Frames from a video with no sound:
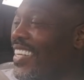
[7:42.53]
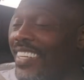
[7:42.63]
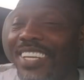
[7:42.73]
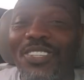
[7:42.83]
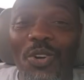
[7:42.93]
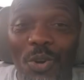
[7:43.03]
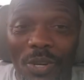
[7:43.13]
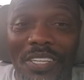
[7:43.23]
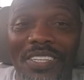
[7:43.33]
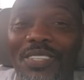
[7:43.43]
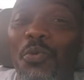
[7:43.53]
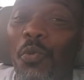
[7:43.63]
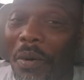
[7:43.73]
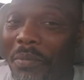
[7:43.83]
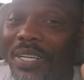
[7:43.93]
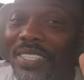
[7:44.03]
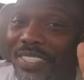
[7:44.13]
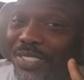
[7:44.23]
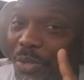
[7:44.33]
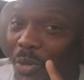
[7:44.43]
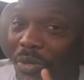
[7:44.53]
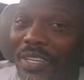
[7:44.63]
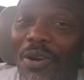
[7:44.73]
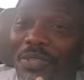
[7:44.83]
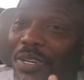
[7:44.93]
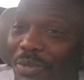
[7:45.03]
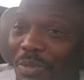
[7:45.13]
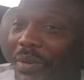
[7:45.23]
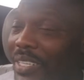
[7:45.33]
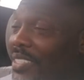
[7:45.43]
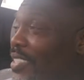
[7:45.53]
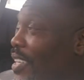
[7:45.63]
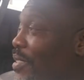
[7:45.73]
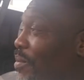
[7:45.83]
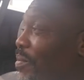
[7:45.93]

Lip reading: That's early. 1 minute is early. I don't care what nobody say.